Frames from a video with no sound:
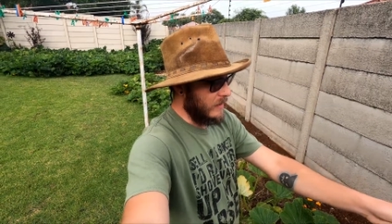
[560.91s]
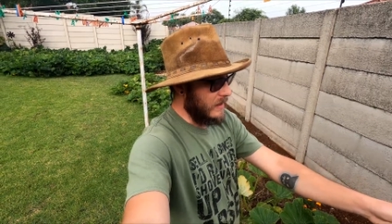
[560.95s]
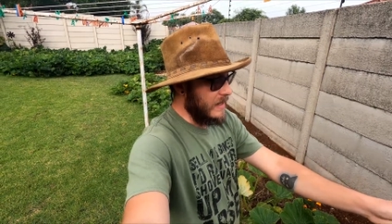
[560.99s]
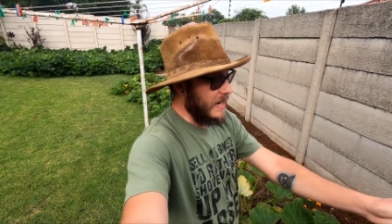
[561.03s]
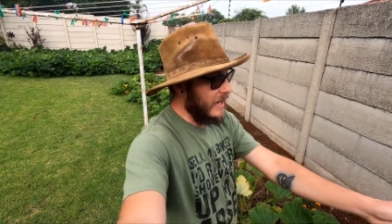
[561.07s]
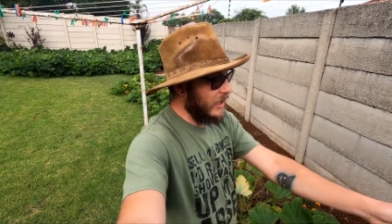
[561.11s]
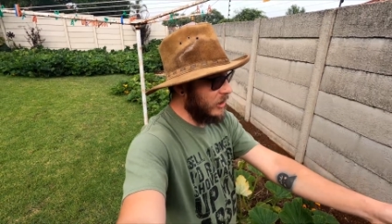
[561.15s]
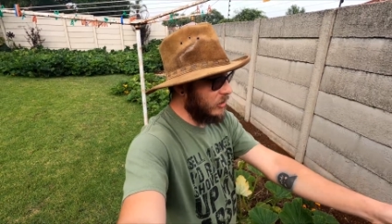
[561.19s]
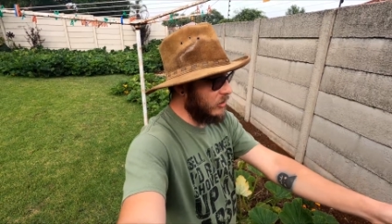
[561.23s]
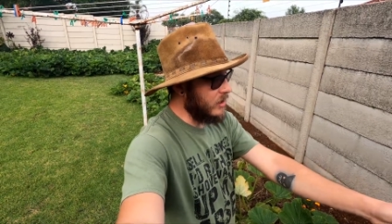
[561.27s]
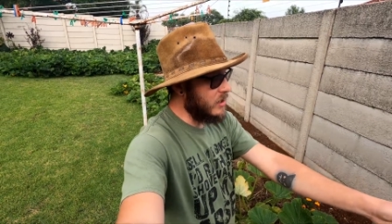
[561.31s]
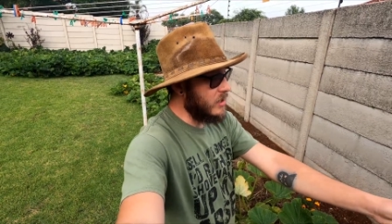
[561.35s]

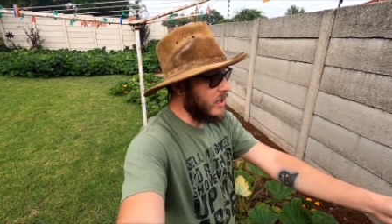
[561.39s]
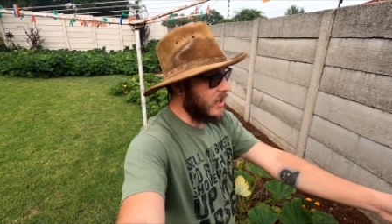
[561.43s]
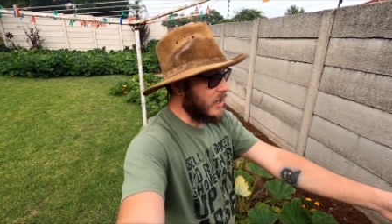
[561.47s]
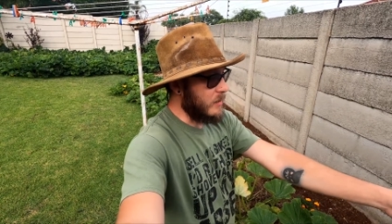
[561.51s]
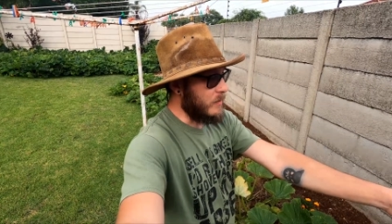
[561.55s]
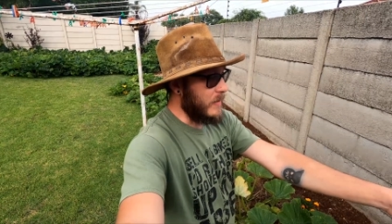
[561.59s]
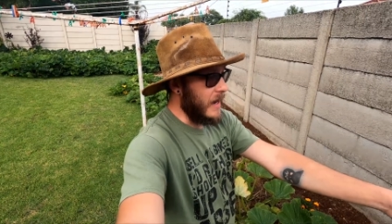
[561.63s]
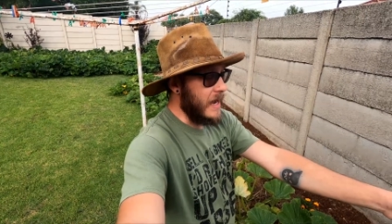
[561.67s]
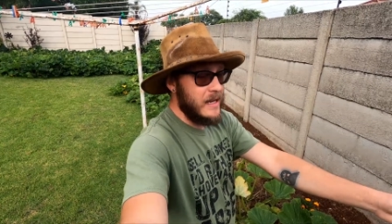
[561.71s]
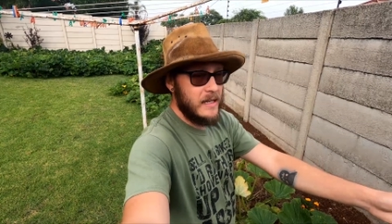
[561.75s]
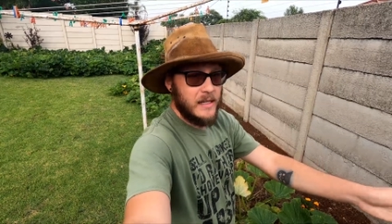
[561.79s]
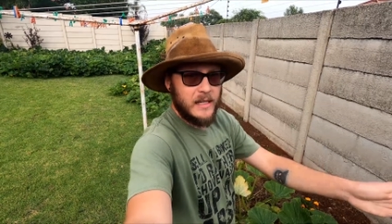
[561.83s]
next to each
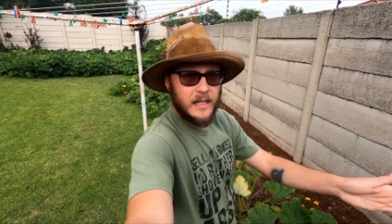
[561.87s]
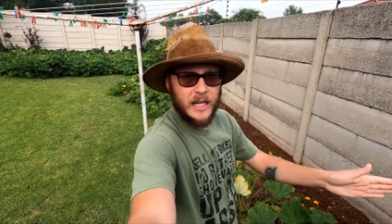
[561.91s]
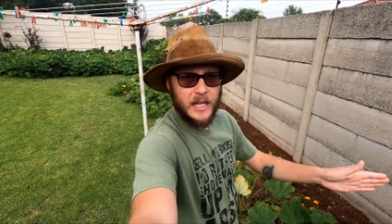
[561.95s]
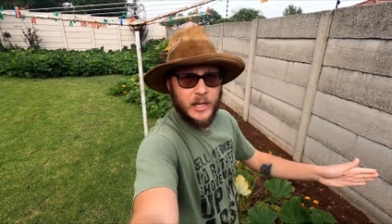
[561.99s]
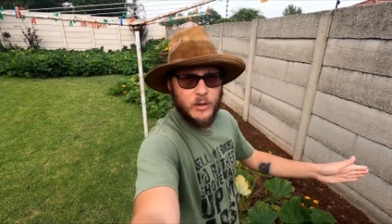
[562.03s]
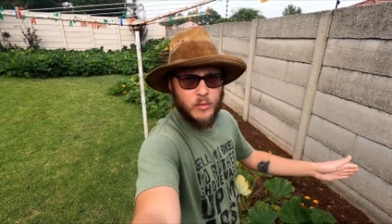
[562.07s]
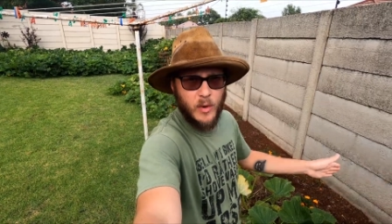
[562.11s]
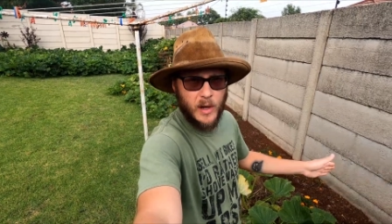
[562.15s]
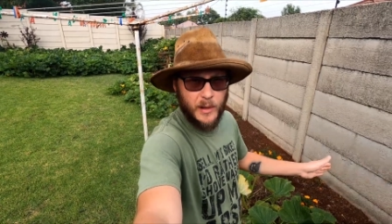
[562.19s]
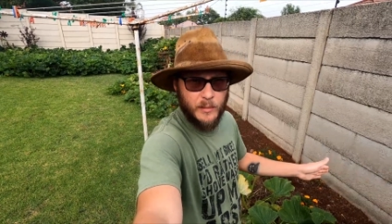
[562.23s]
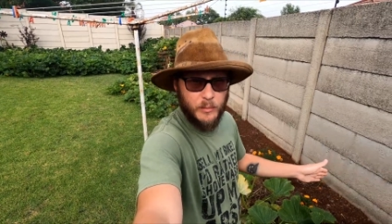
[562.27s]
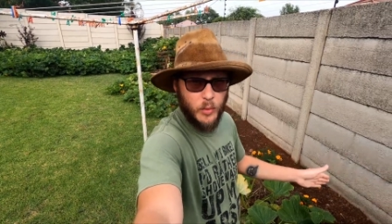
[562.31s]
other,
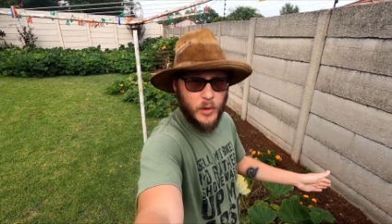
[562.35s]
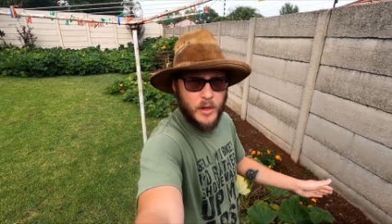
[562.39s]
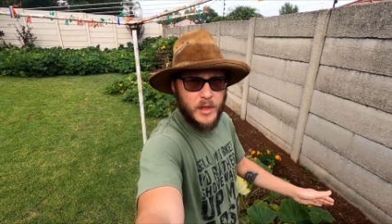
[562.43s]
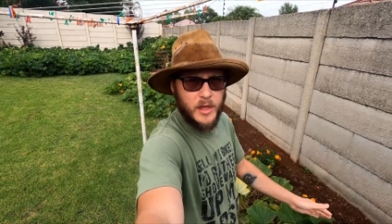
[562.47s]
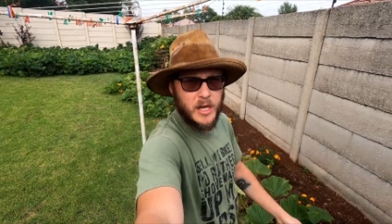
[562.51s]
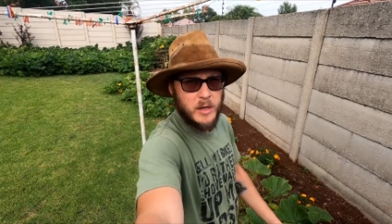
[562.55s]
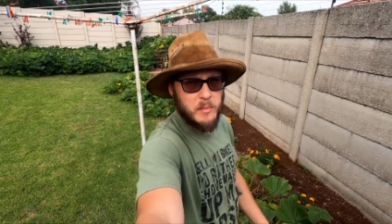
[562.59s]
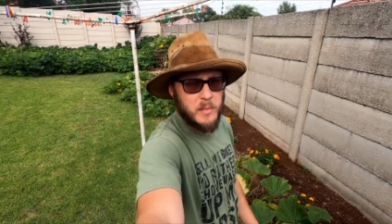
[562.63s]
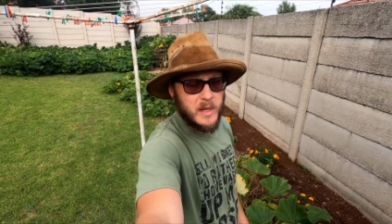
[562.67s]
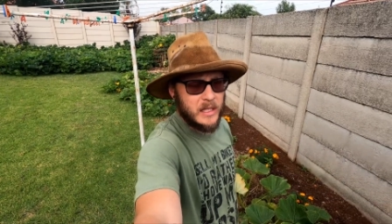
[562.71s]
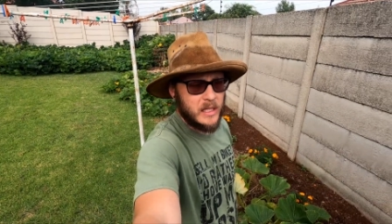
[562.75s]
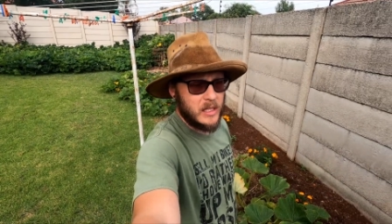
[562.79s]
basically in
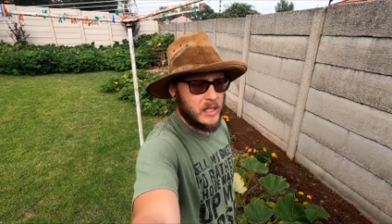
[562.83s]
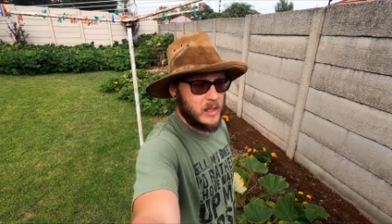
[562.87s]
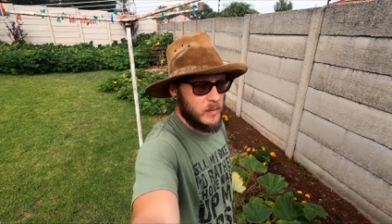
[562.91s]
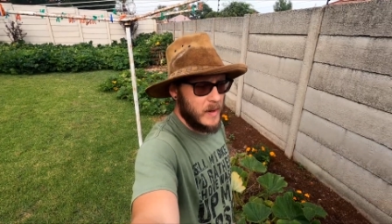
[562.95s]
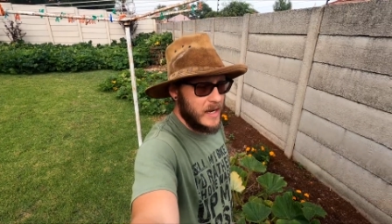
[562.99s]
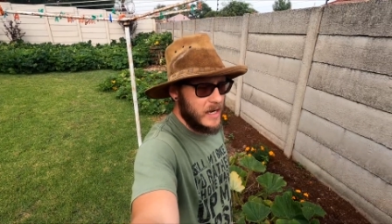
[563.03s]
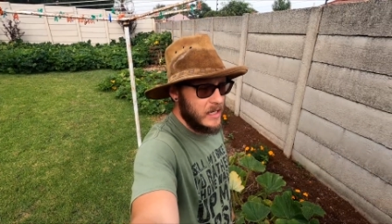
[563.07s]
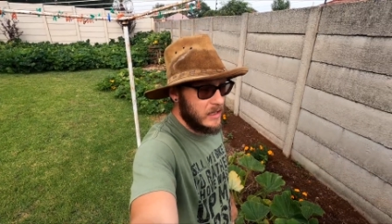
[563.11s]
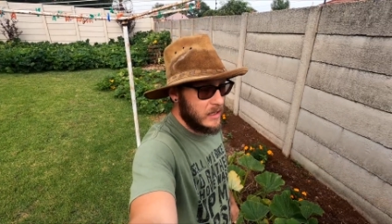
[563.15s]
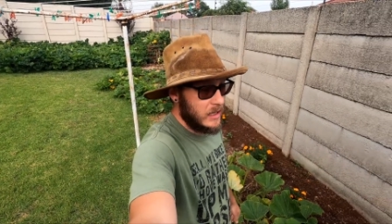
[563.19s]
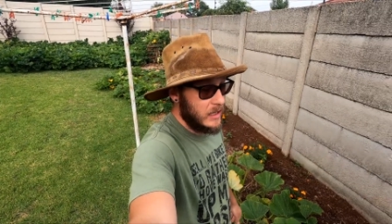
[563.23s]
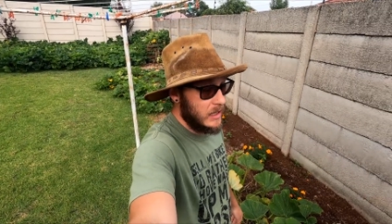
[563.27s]
1.3 meter
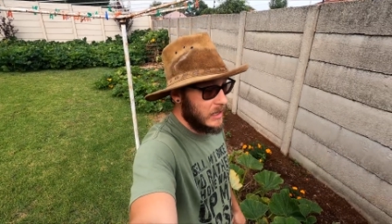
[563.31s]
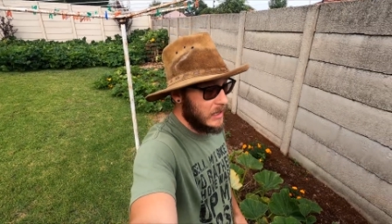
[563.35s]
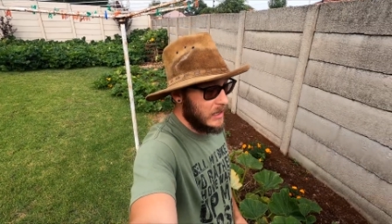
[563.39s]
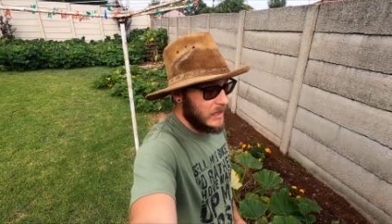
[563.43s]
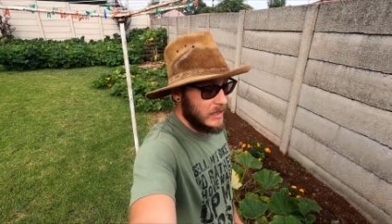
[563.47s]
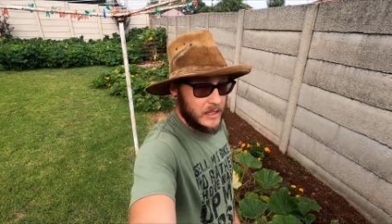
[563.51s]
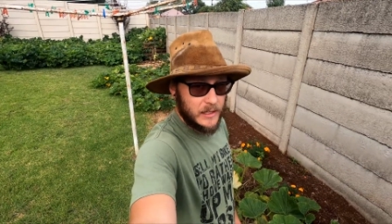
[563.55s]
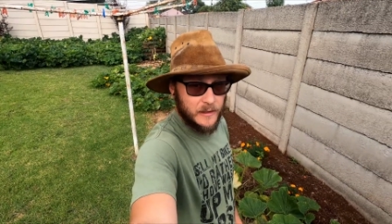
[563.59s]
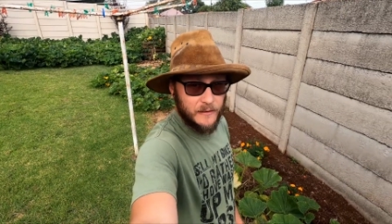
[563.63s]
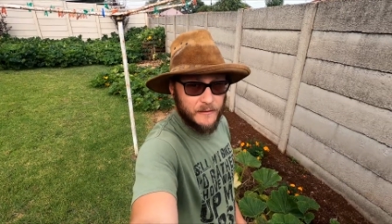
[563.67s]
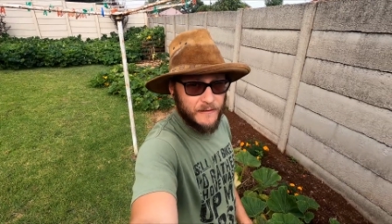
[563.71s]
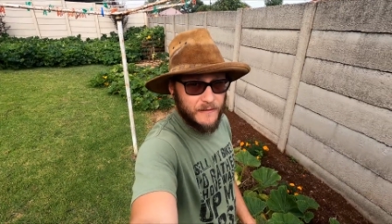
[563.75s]
space,
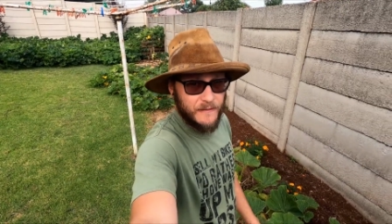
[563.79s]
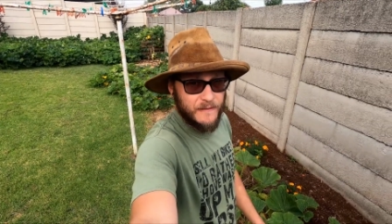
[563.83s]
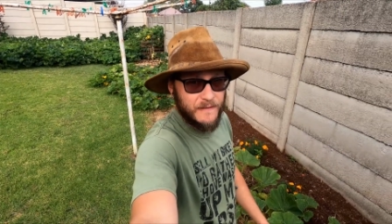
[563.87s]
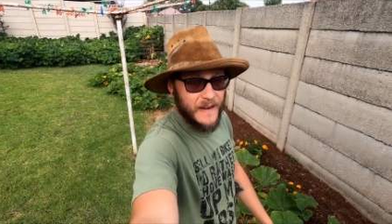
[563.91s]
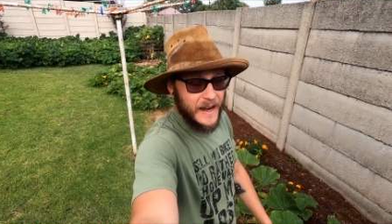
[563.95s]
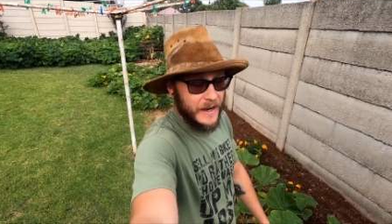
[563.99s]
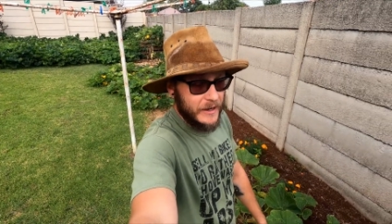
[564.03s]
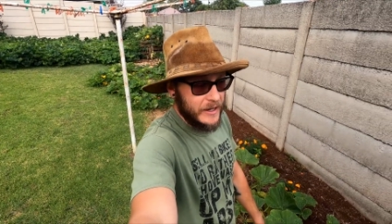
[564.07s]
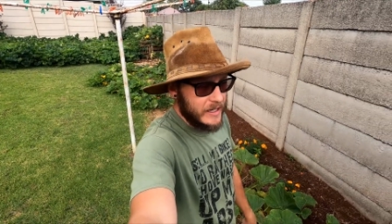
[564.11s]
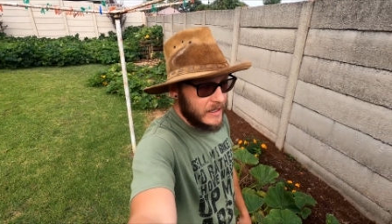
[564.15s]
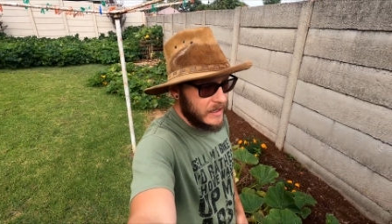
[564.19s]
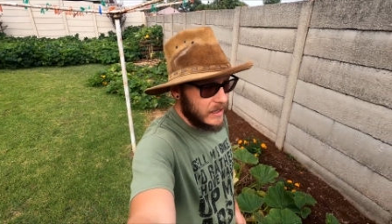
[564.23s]
which is
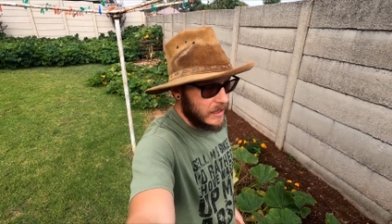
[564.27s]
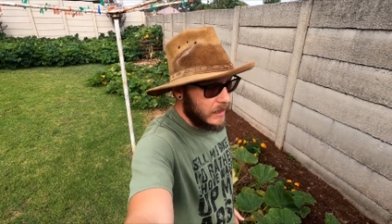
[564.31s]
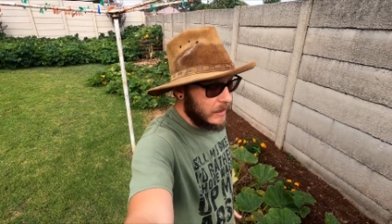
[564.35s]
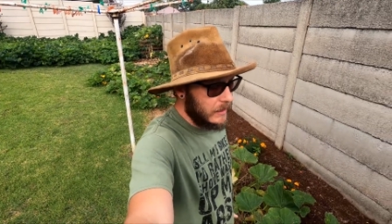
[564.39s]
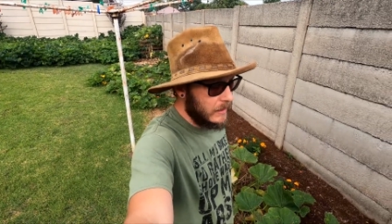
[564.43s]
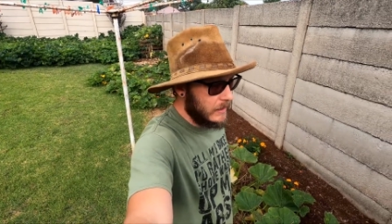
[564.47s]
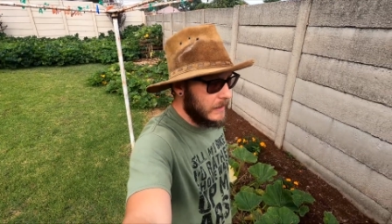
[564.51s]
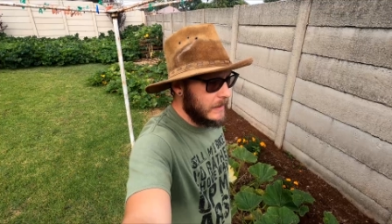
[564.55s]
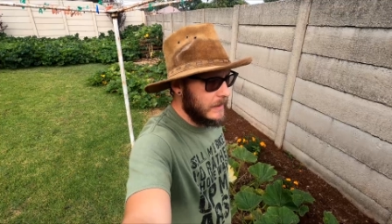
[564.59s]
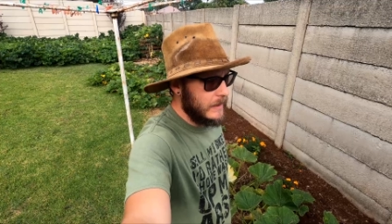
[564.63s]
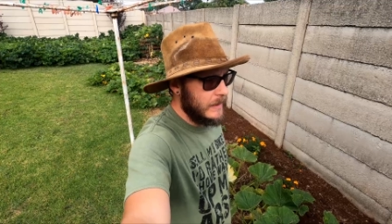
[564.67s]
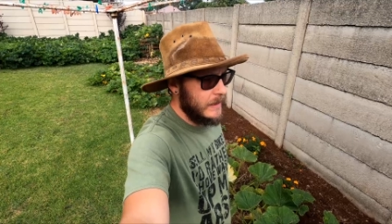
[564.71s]
very tight.